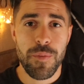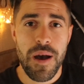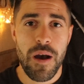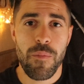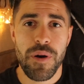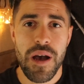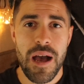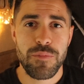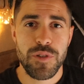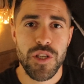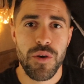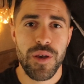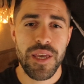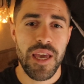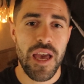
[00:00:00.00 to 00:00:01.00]
about perhaps
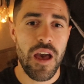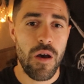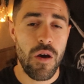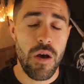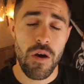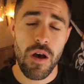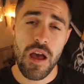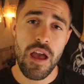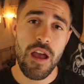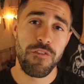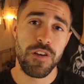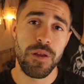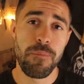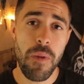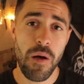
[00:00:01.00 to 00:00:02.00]
doing
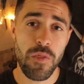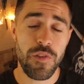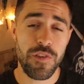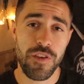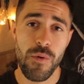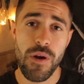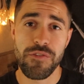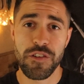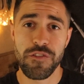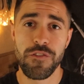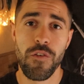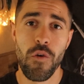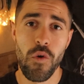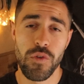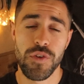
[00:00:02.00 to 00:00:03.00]
every month, so every
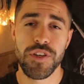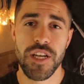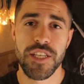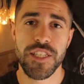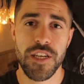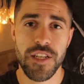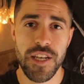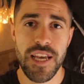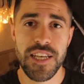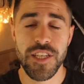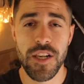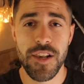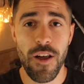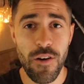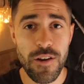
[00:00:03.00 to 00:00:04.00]
4th Shed Sunday as
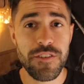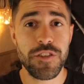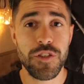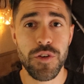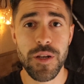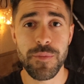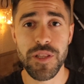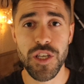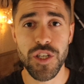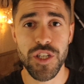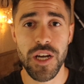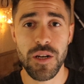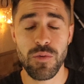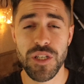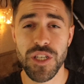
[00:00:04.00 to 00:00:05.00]
a live stream in the
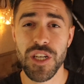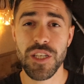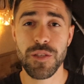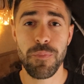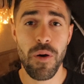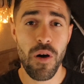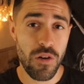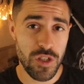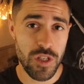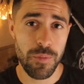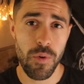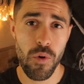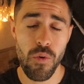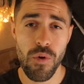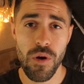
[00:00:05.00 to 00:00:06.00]
shed, which is
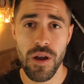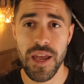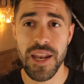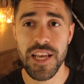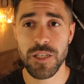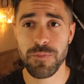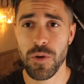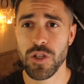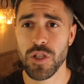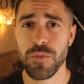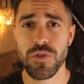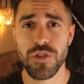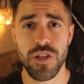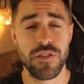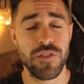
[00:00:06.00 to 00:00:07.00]
possible. It is
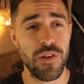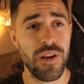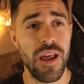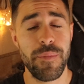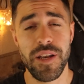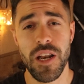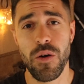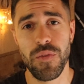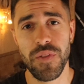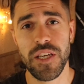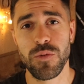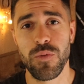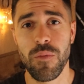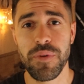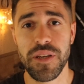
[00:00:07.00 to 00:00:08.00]
possible, so do let me know on
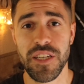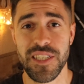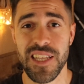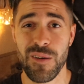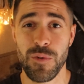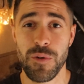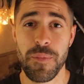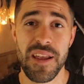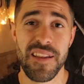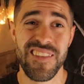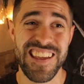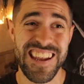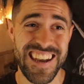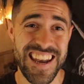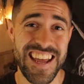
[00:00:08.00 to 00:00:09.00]
this one, because that would mean
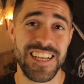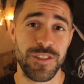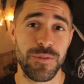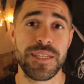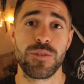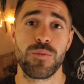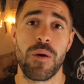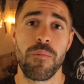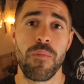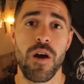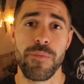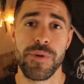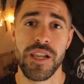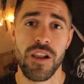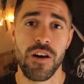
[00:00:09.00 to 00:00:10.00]
that next week's one
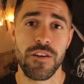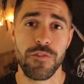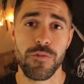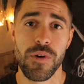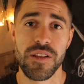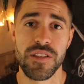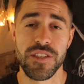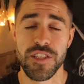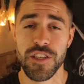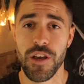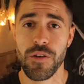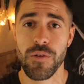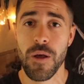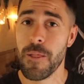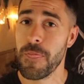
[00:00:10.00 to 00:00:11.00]
might be a live one.
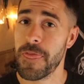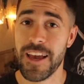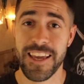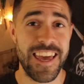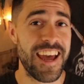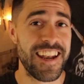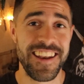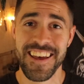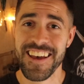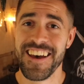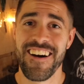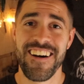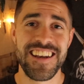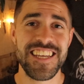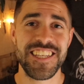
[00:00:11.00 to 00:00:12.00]
So again,
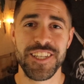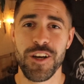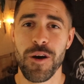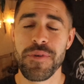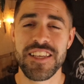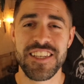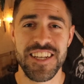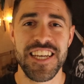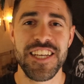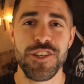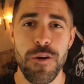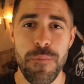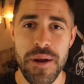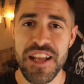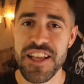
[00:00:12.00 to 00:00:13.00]
I need your comments, I need
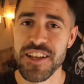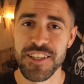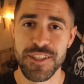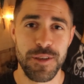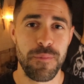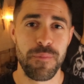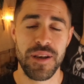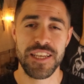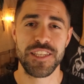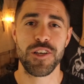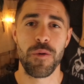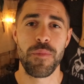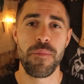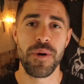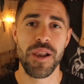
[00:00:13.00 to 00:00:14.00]
your opinions. Please
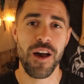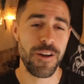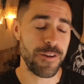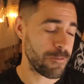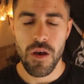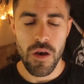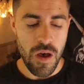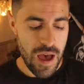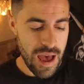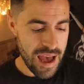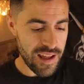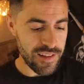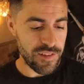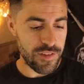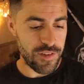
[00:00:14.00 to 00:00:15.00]
comment below.
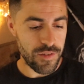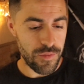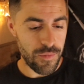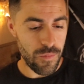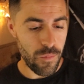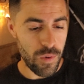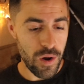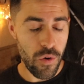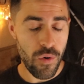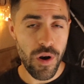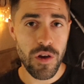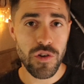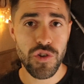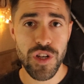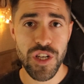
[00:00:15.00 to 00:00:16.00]
And we all
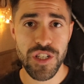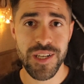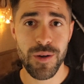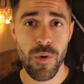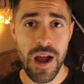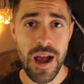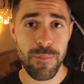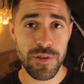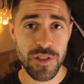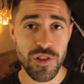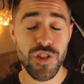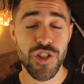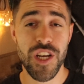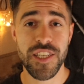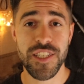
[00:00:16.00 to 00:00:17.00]
know traditionally what happens
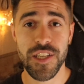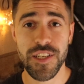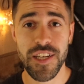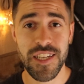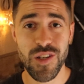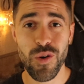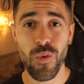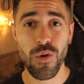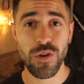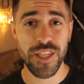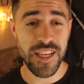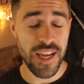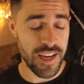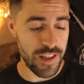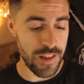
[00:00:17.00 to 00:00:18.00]
on Shed Sunday towards
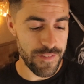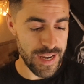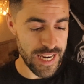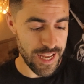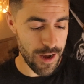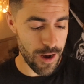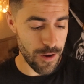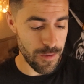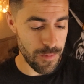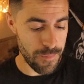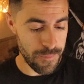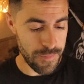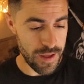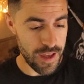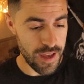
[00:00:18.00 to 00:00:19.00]
the end of the video.
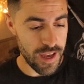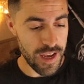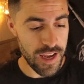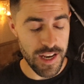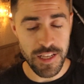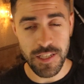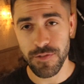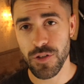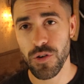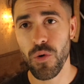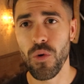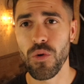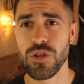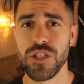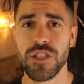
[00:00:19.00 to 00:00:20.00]
It is, of
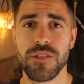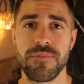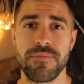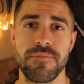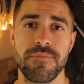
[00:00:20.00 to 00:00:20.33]
course,